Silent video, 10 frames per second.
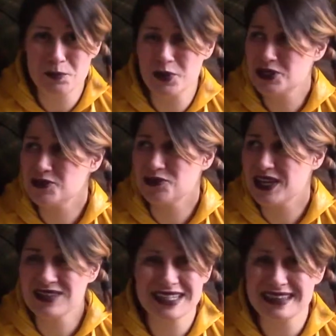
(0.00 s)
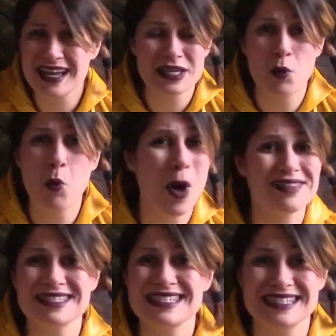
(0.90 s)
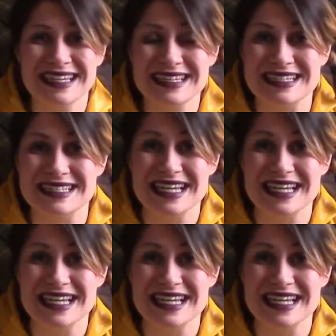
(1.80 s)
but you've given it like 1 second.